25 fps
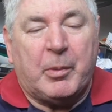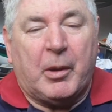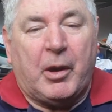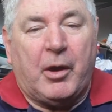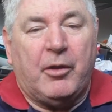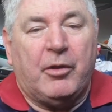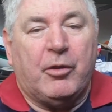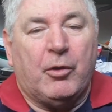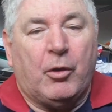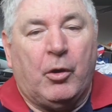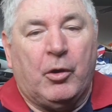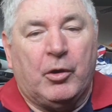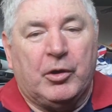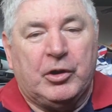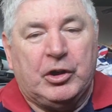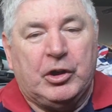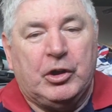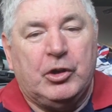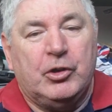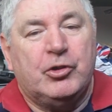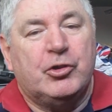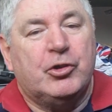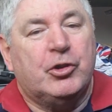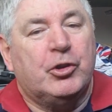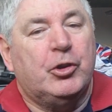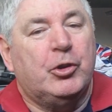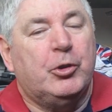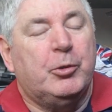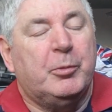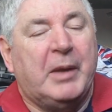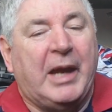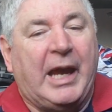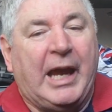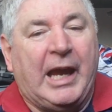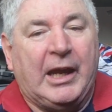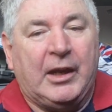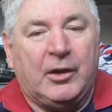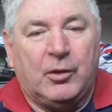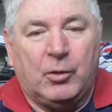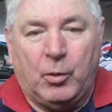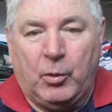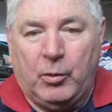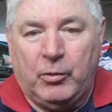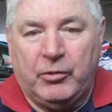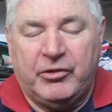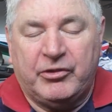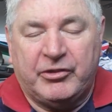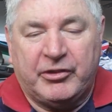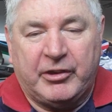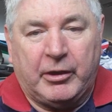both on YouTube and
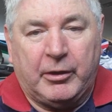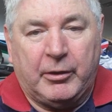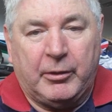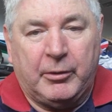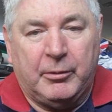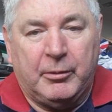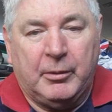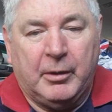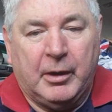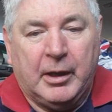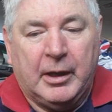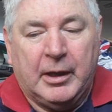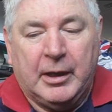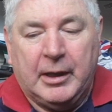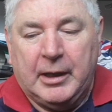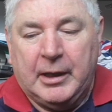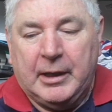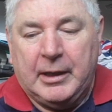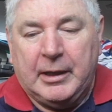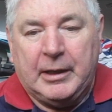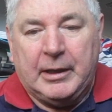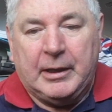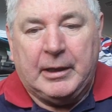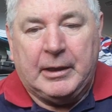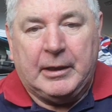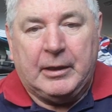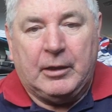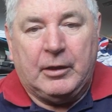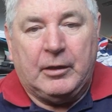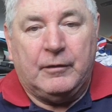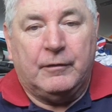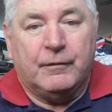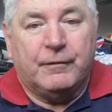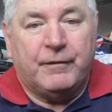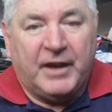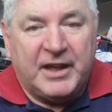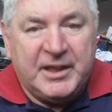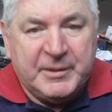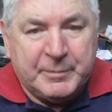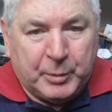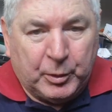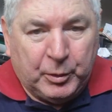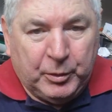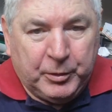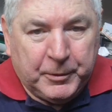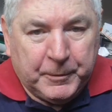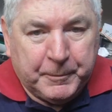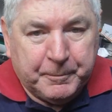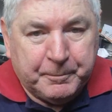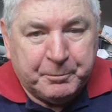also on
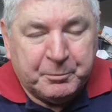Facebook,